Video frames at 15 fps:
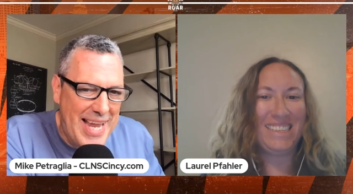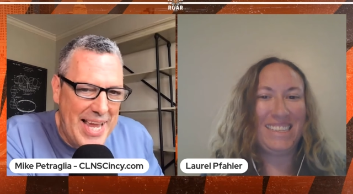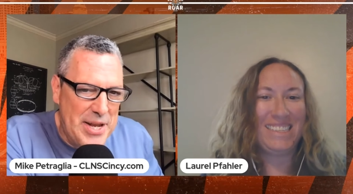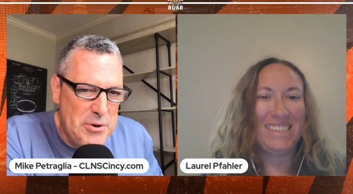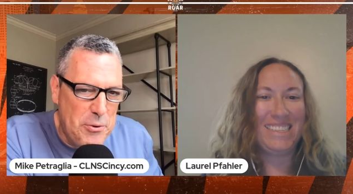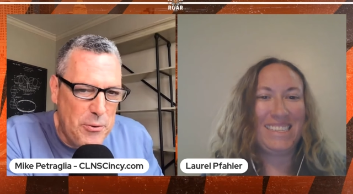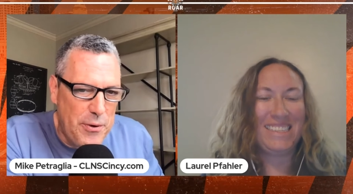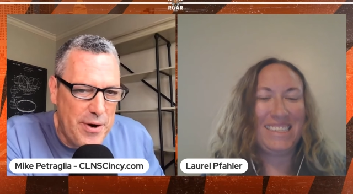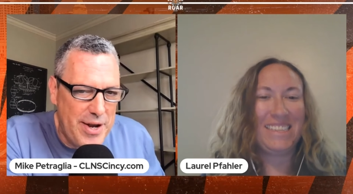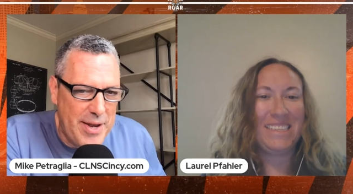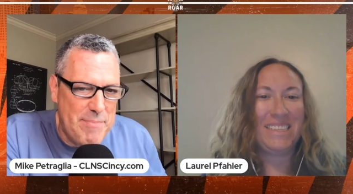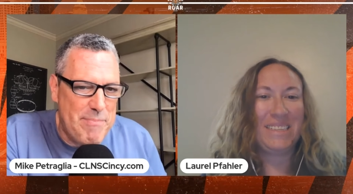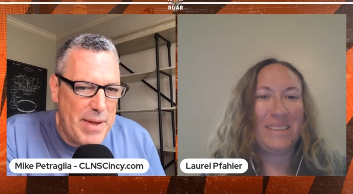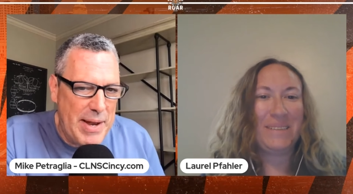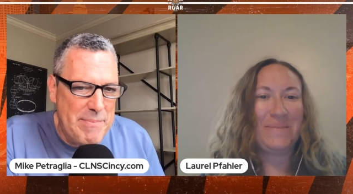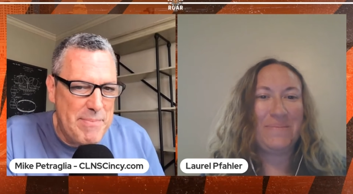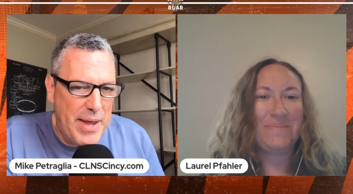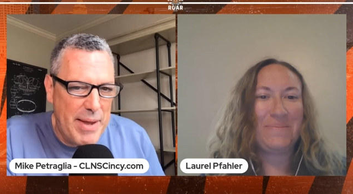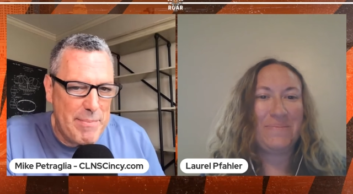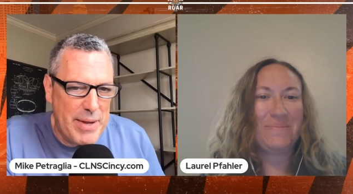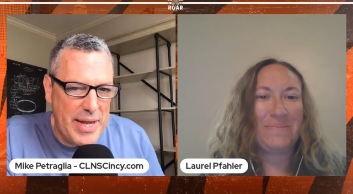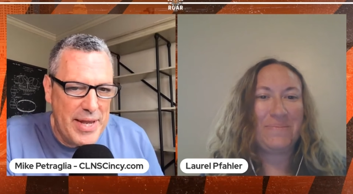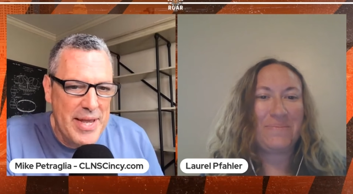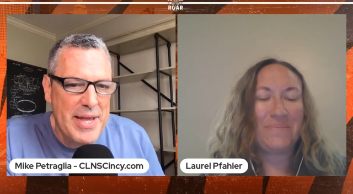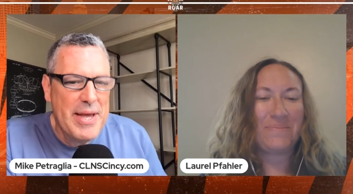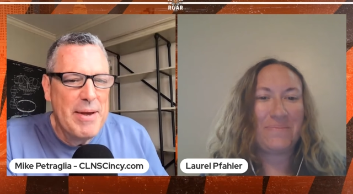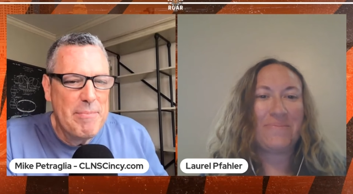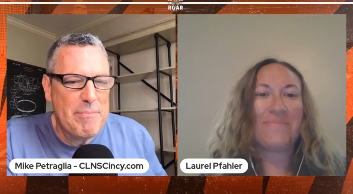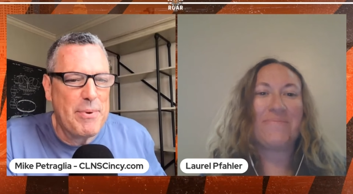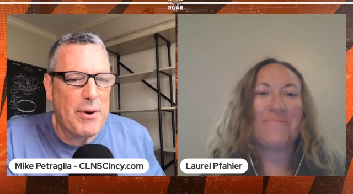Speaker 1: Dan Hoard and Ben Baby,
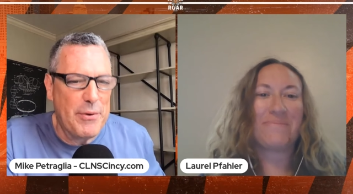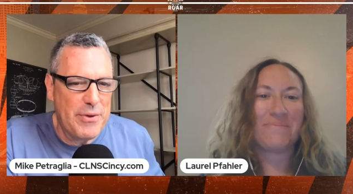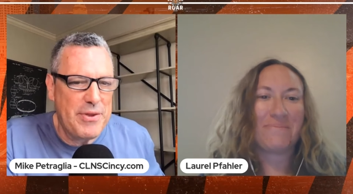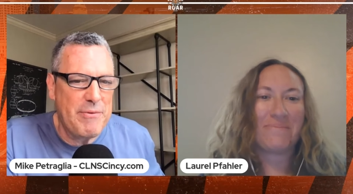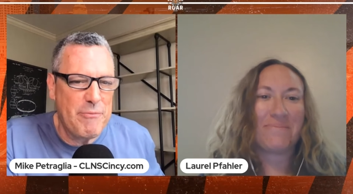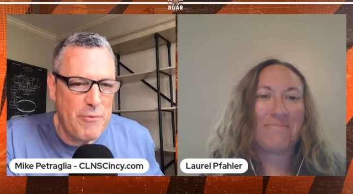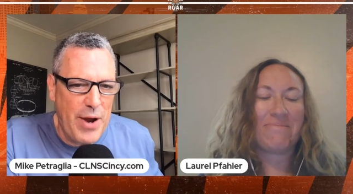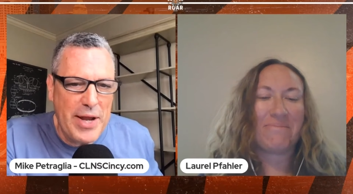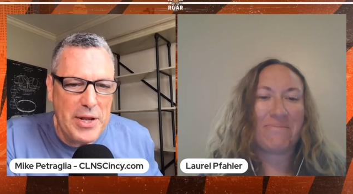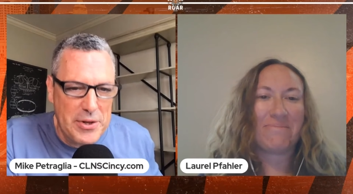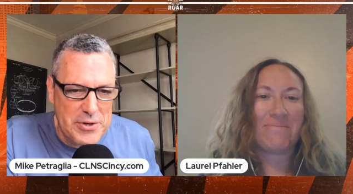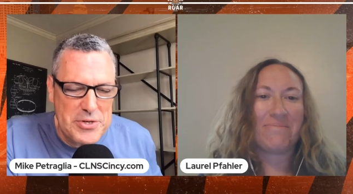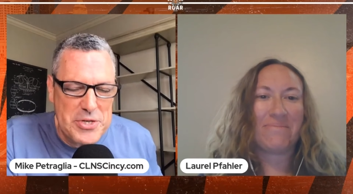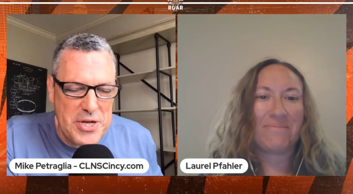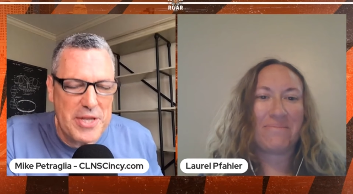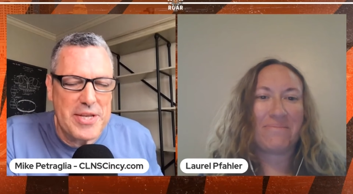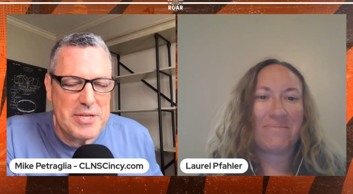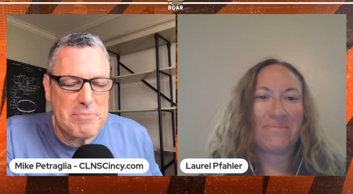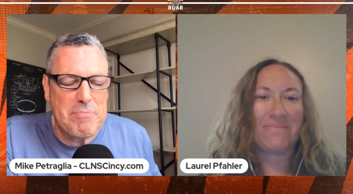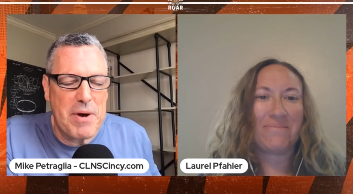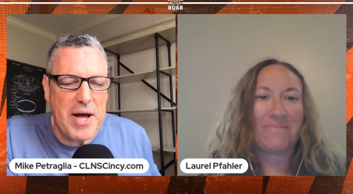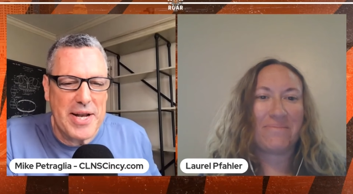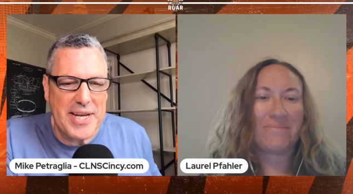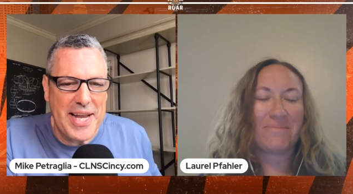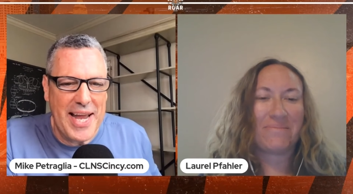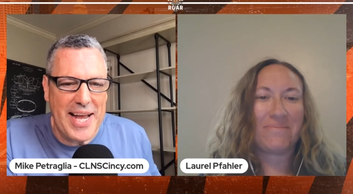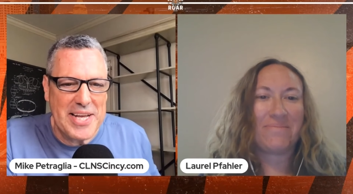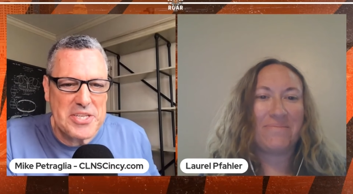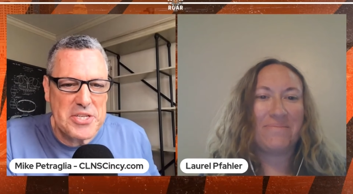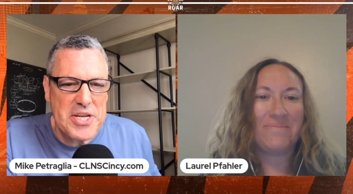both regulars on this
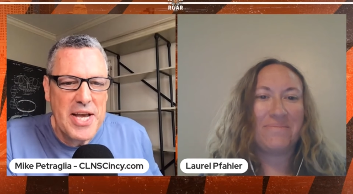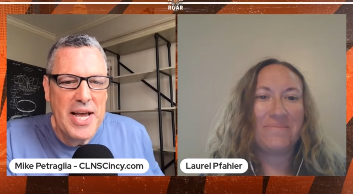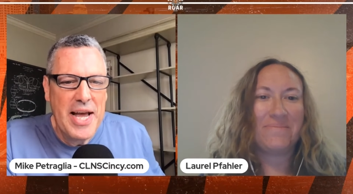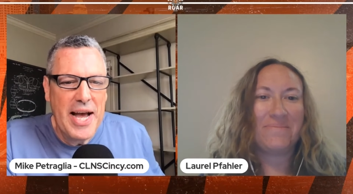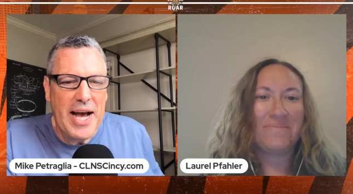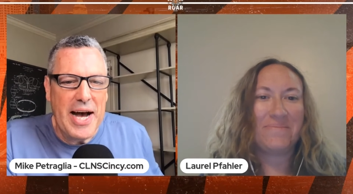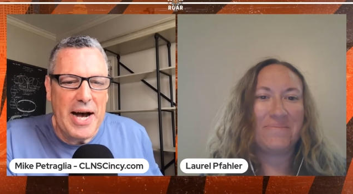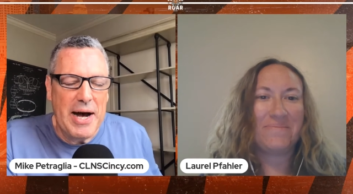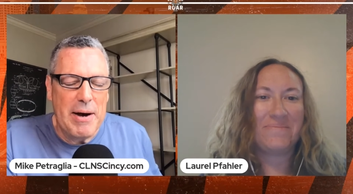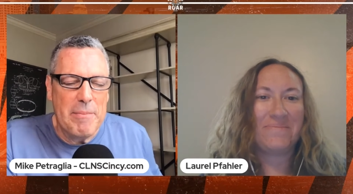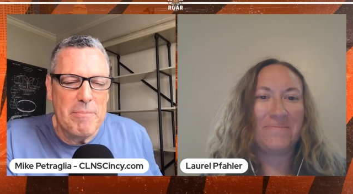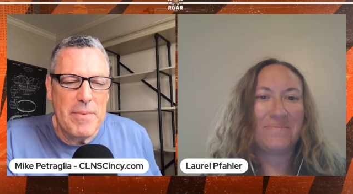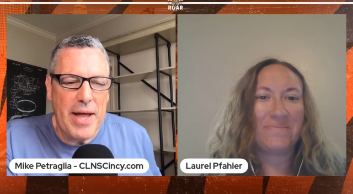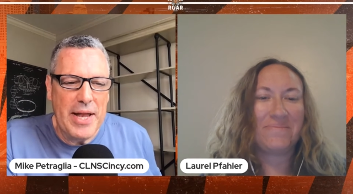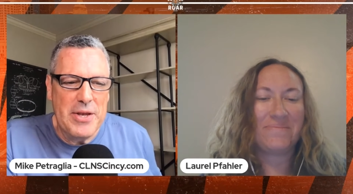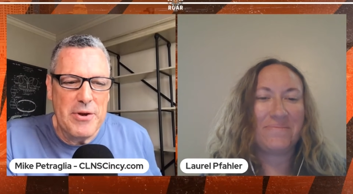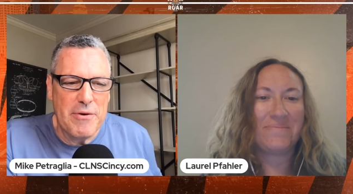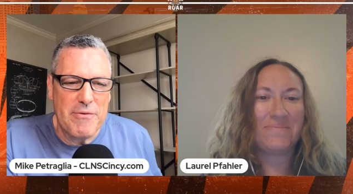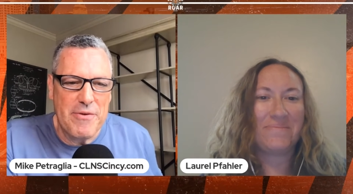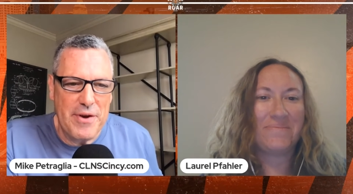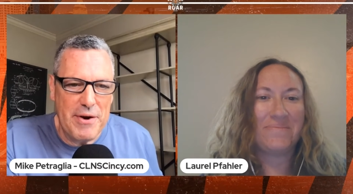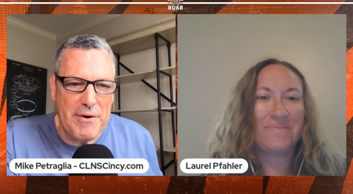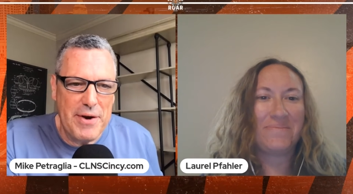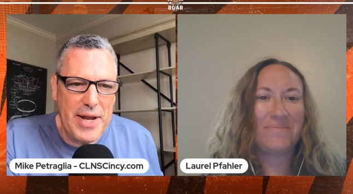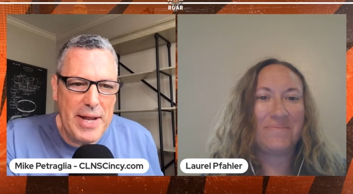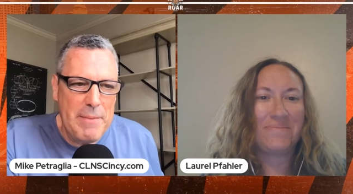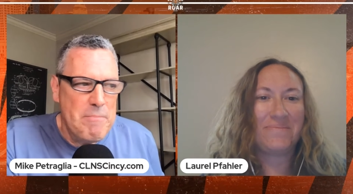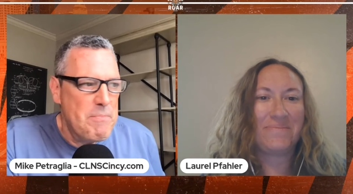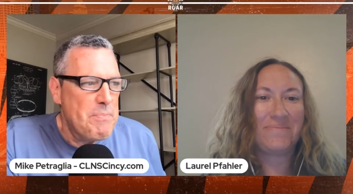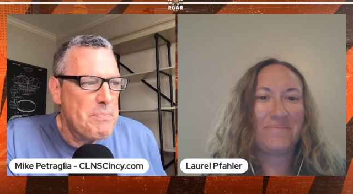podcast. Um, and you're
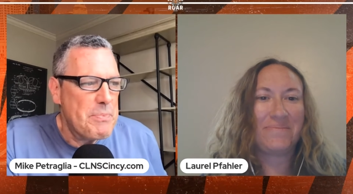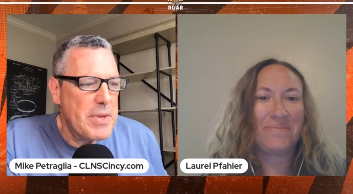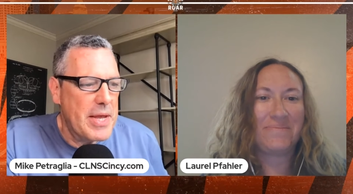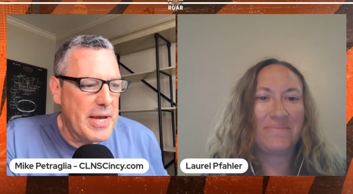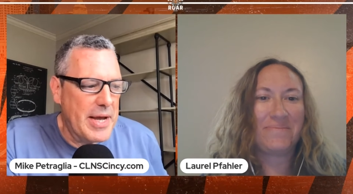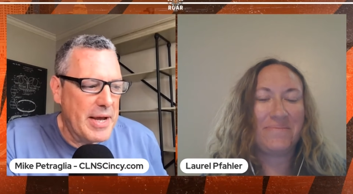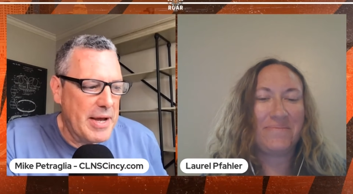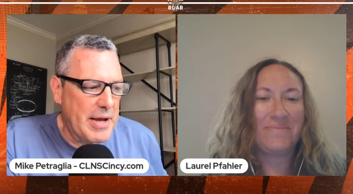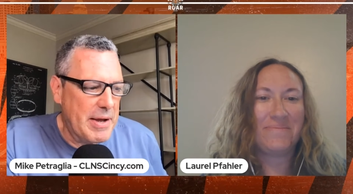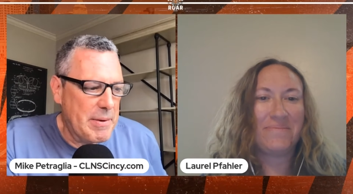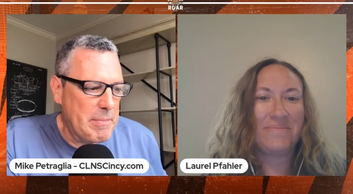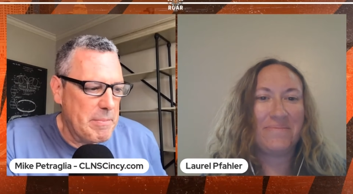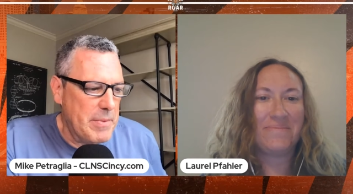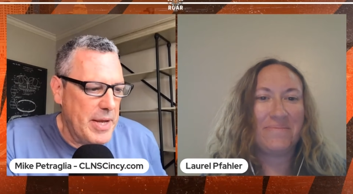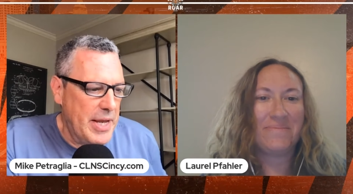very um,